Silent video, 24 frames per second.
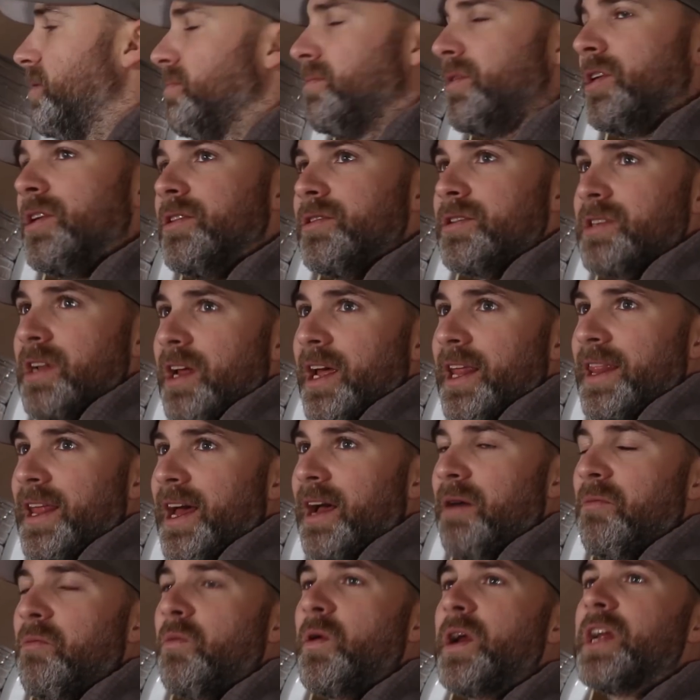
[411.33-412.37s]
them loose like
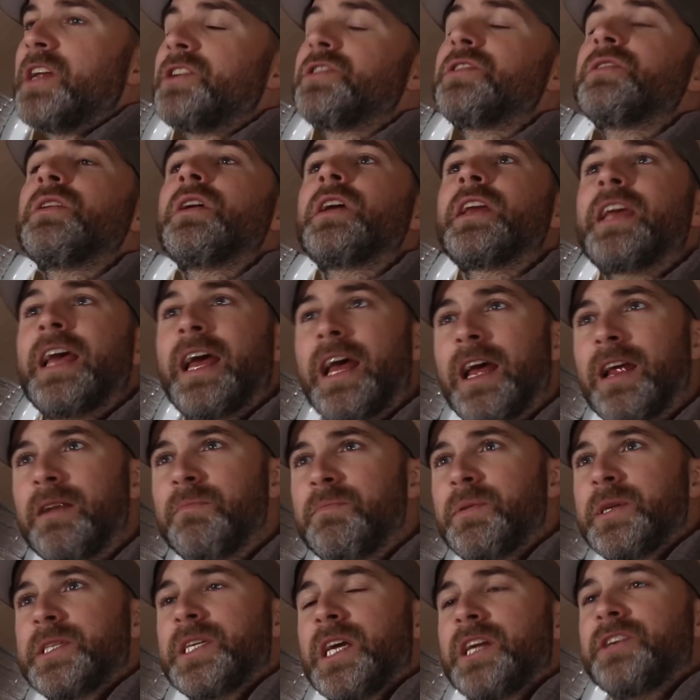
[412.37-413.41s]
that, which can
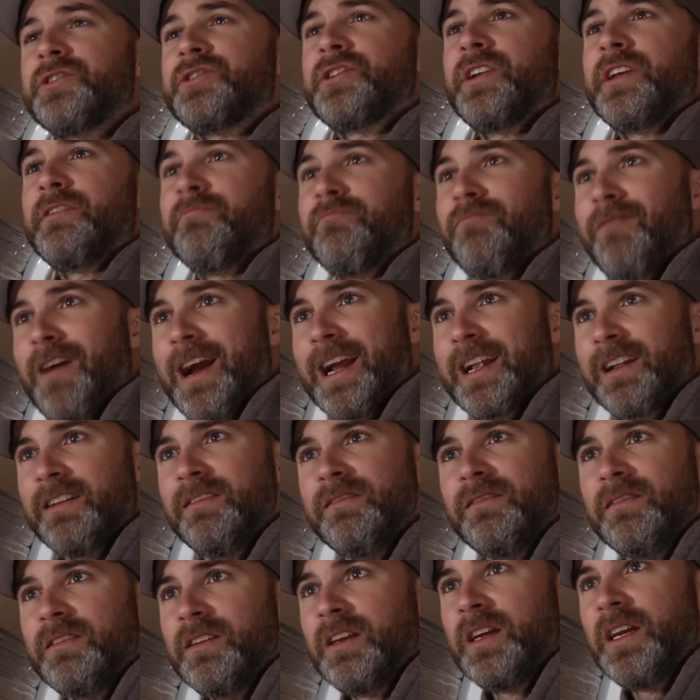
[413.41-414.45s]
potentially
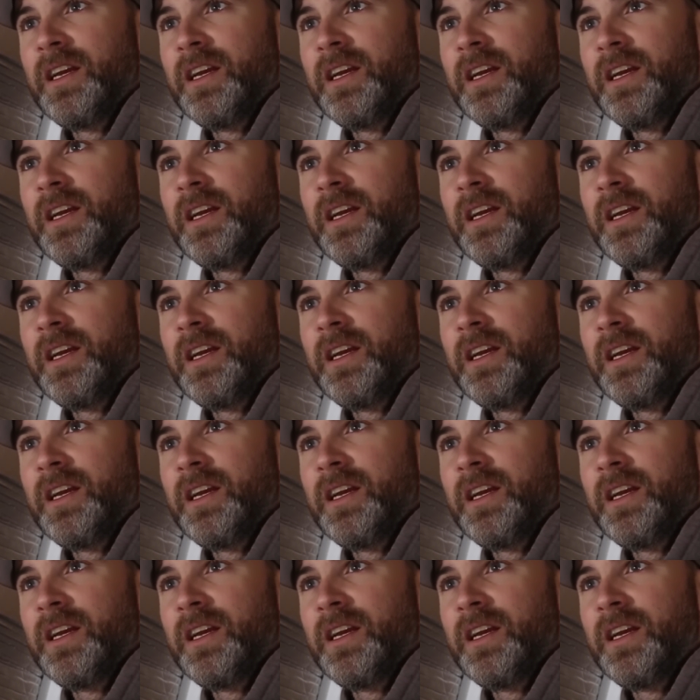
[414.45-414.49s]
rattle,